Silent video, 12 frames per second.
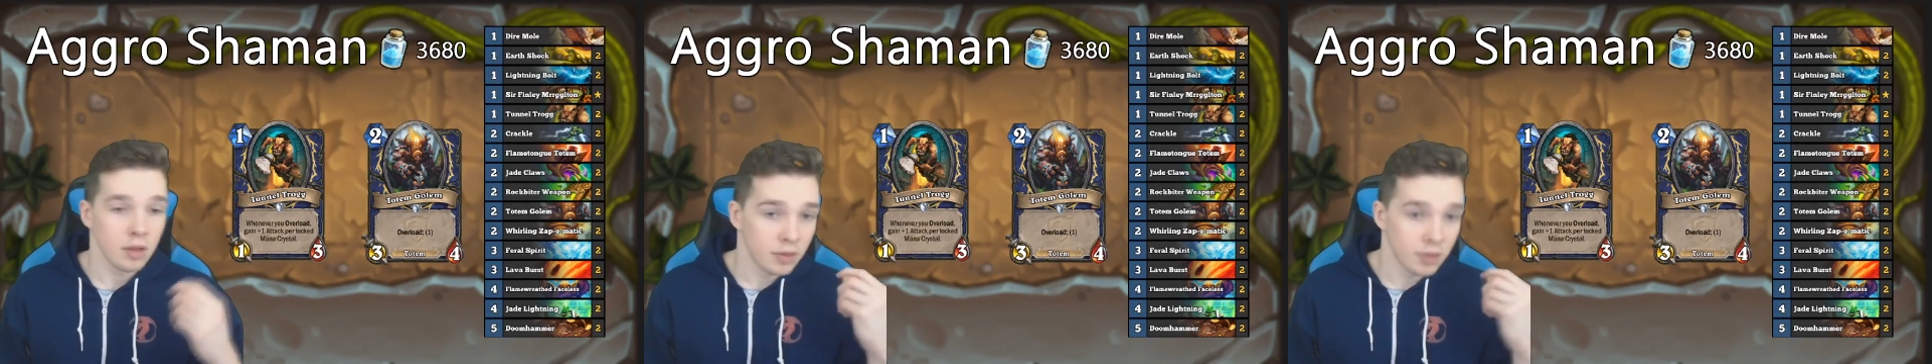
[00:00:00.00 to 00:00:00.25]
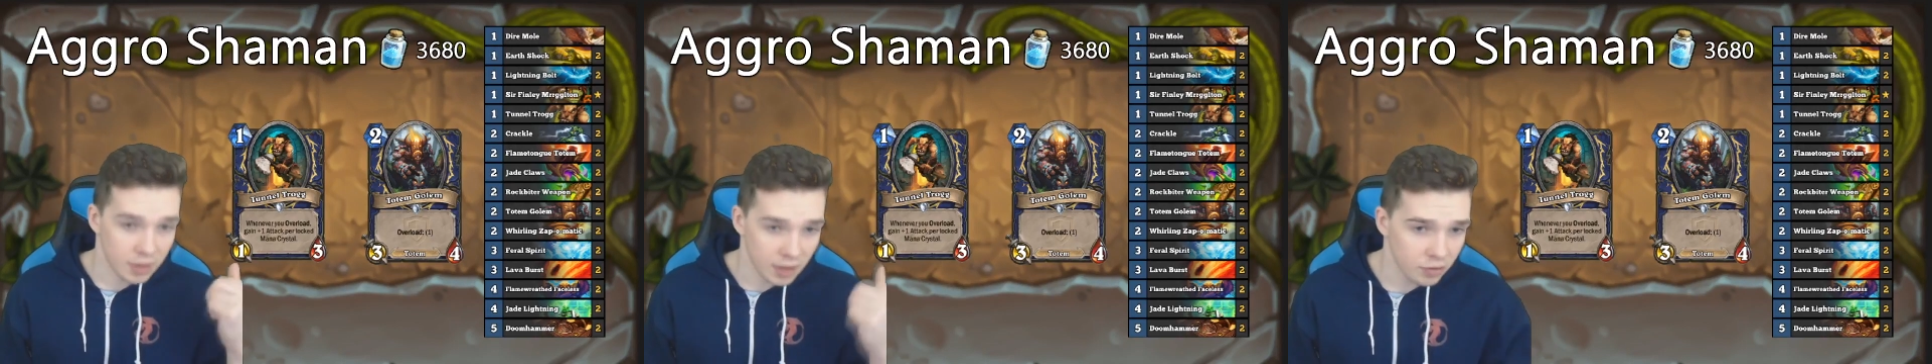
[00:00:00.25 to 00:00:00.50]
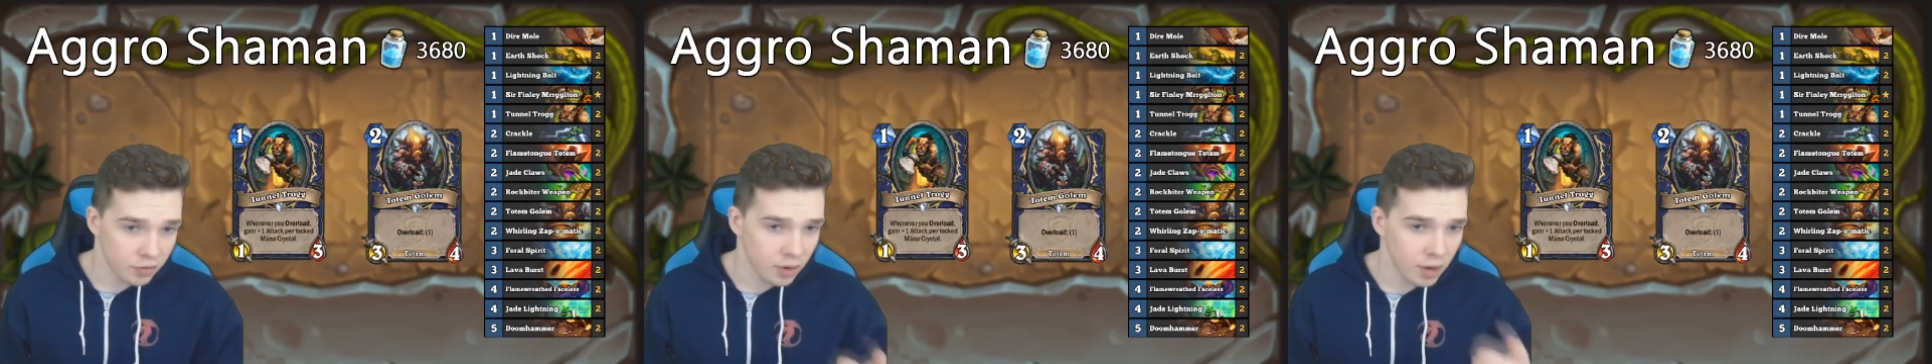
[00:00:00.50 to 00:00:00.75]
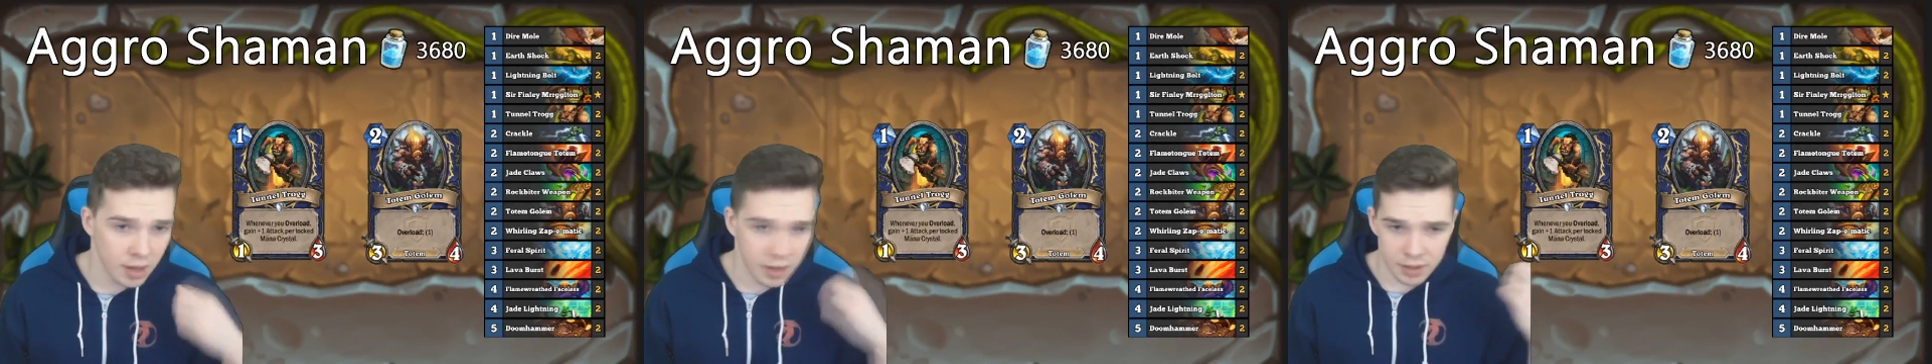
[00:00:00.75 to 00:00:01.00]
The Tunnel
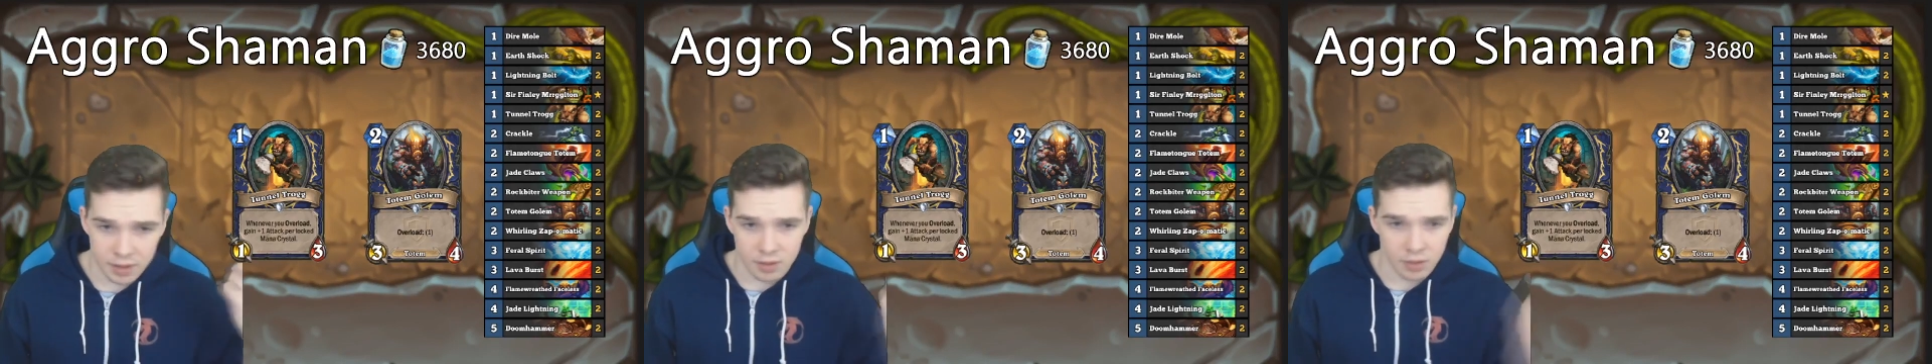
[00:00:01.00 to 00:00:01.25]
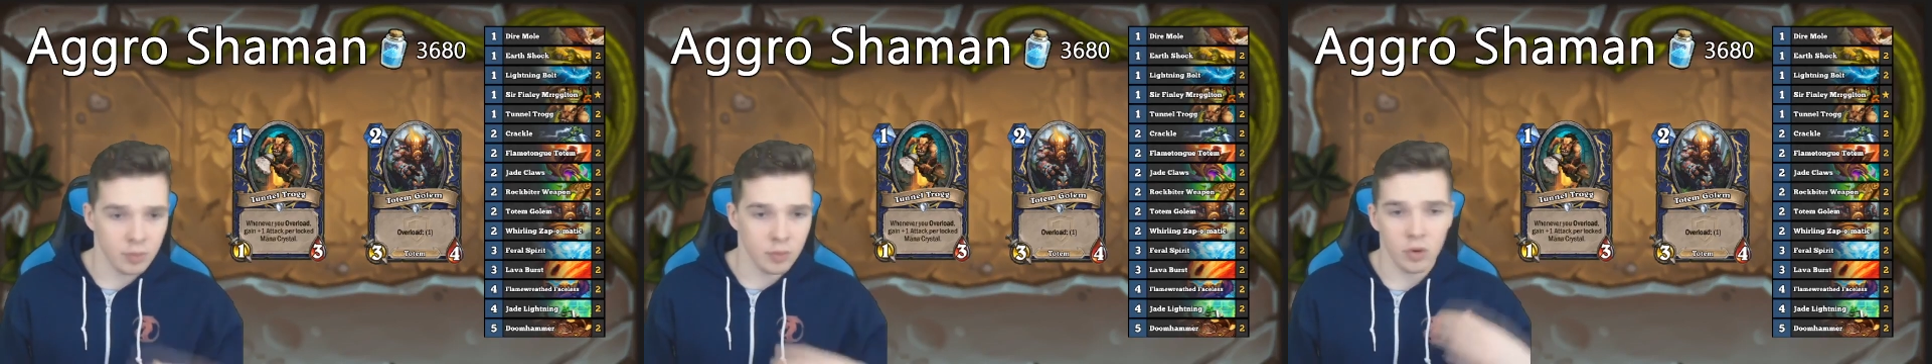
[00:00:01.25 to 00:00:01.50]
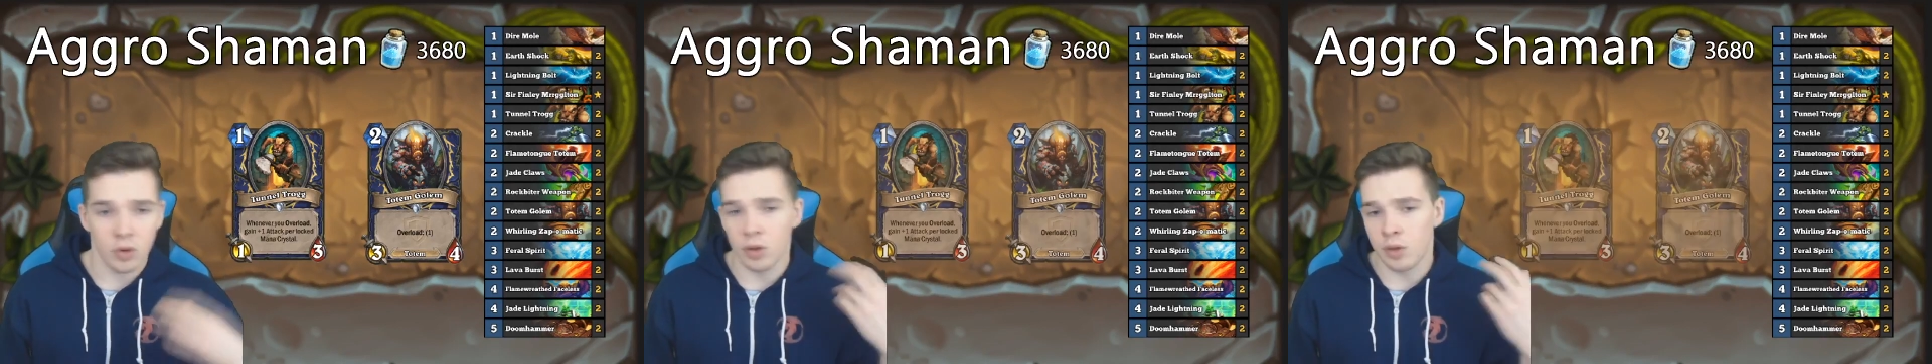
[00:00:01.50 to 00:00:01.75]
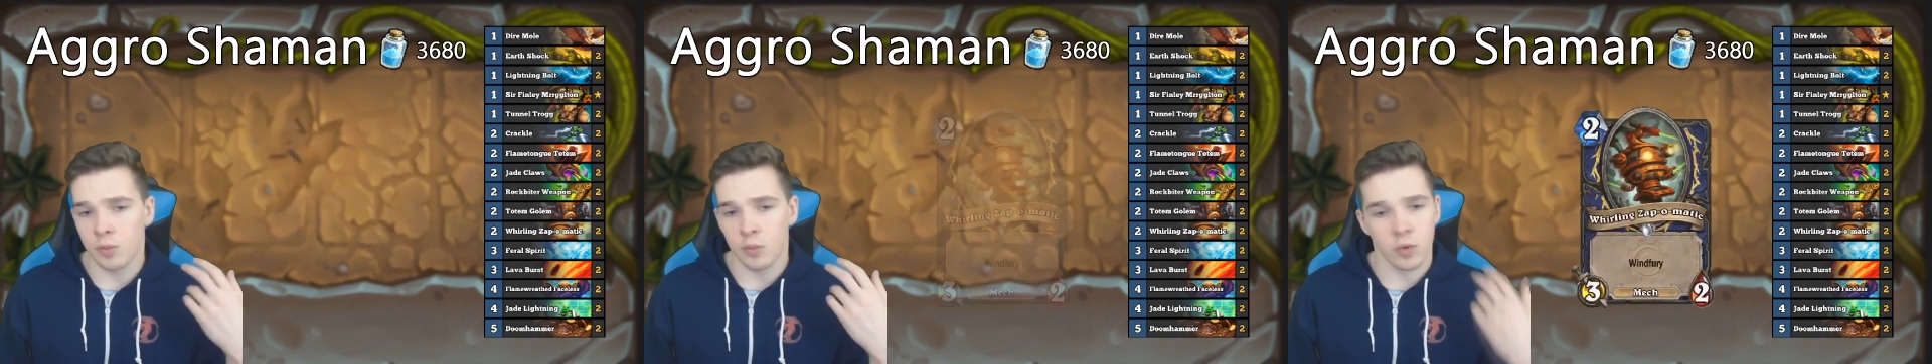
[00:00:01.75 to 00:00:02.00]
Trog, Totem Golem,